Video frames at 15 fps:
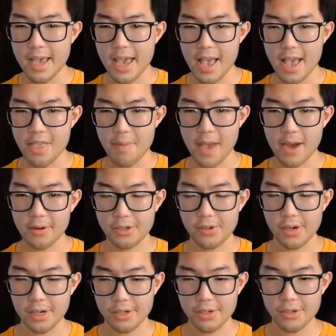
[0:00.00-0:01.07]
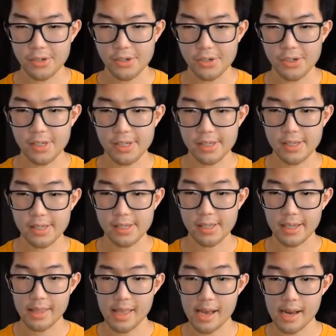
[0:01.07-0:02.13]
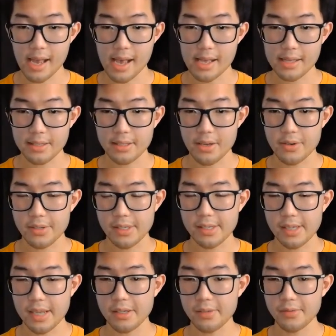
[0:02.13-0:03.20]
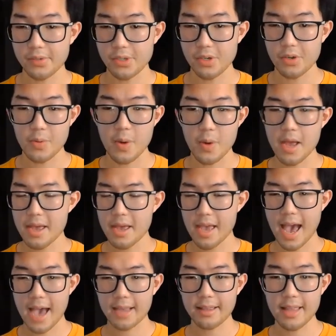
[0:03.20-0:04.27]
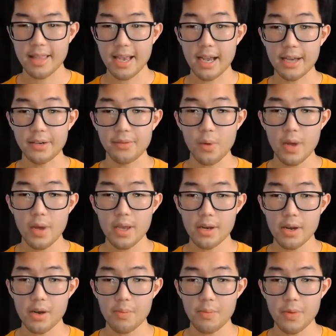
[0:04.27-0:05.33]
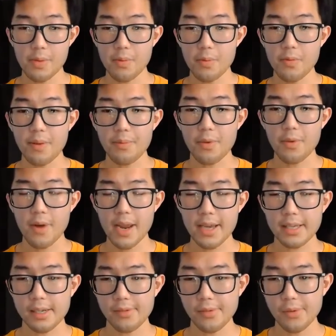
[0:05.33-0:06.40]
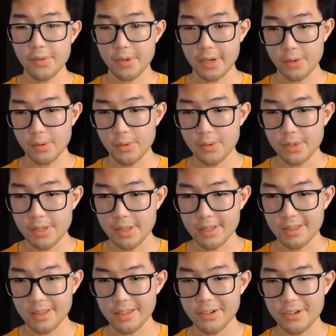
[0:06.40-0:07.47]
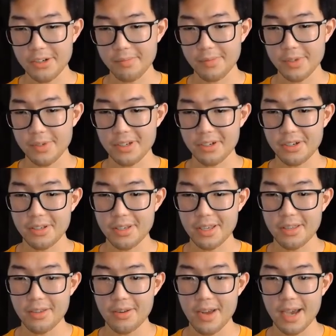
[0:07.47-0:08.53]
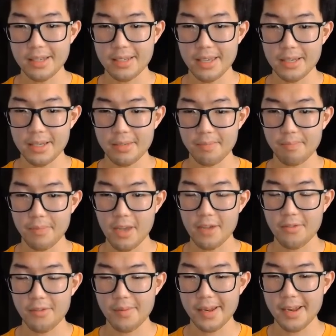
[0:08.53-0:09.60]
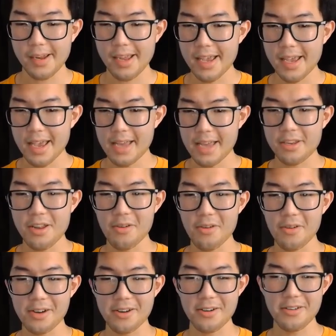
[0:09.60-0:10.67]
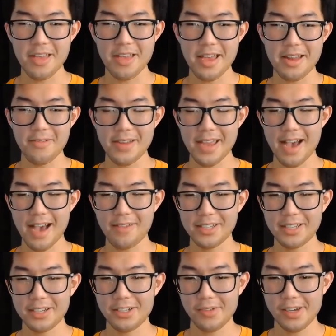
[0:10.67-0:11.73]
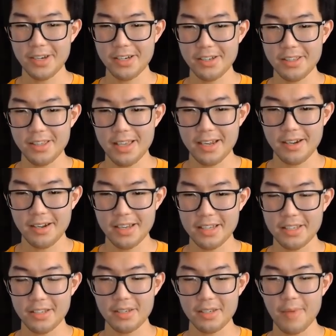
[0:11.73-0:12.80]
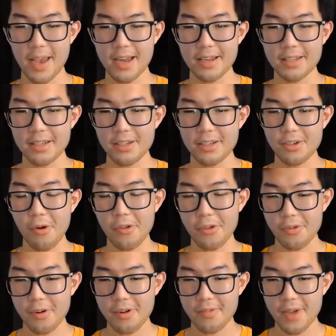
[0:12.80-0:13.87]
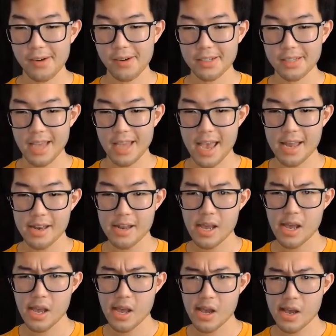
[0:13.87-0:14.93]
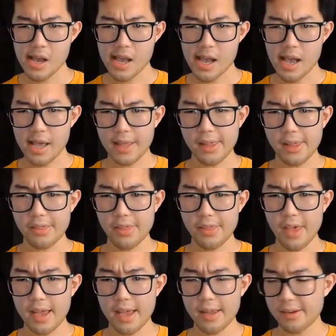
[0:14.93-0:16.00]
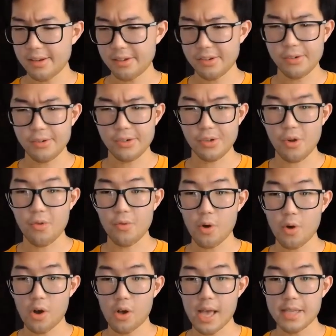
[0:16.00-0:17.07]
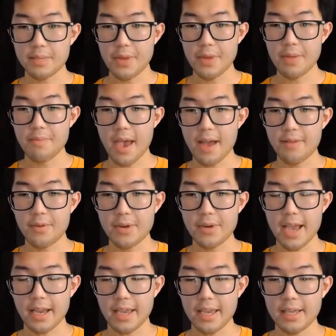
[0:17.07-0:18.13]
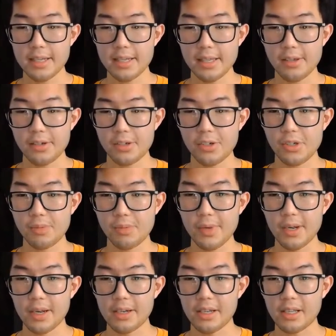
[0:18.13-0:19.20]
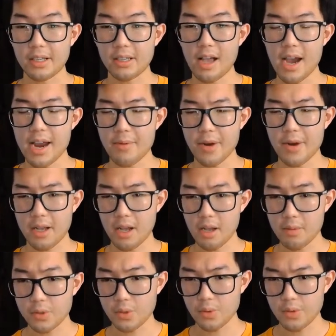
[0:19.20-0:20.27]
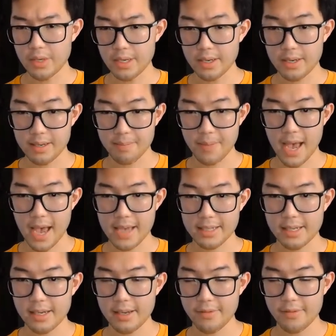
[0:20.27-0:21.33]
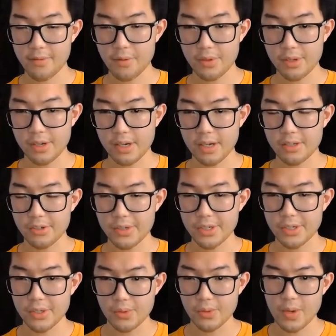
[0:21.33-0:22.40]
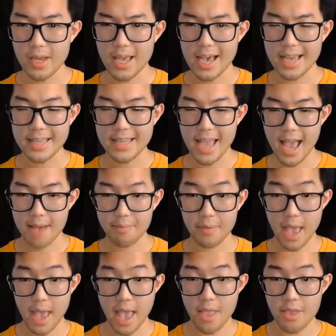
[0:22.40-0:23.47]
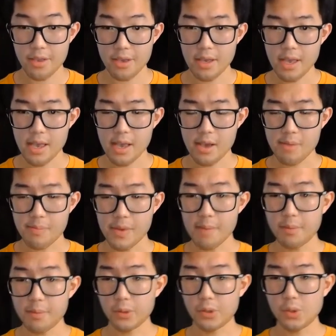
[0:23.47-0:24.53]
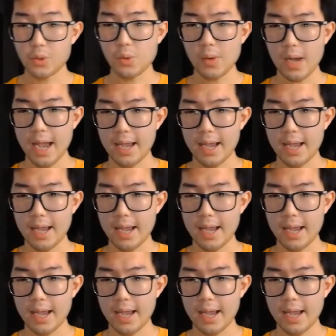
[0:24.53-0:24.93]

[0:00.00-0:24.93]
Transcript: And the power structures just exist like that, as there's incentives to act in that kind of way. People move up the ranks. And if you look at who's in the leadership positions in the United States government, it's no wonder that we have a situation that is as bad as it is during the coronavirus, and that, just overall has been bad for decades. And there's just been a decline when it comes to the capacity for the country to adapt and be able to